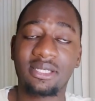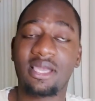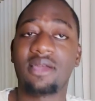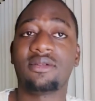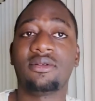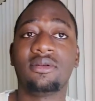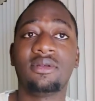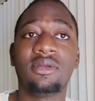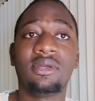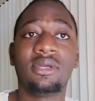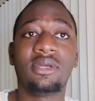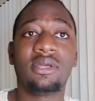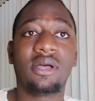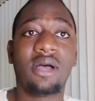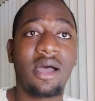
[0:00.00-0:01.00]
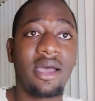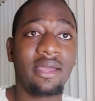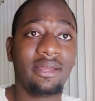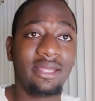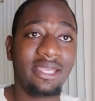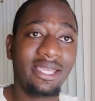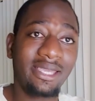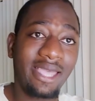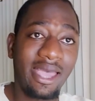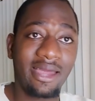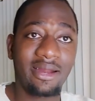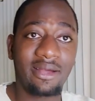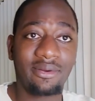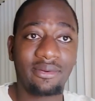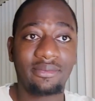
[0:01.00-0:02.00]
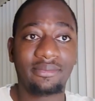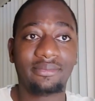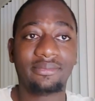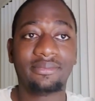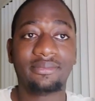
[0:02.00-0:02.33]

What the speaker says: channel. All right, Nkad out.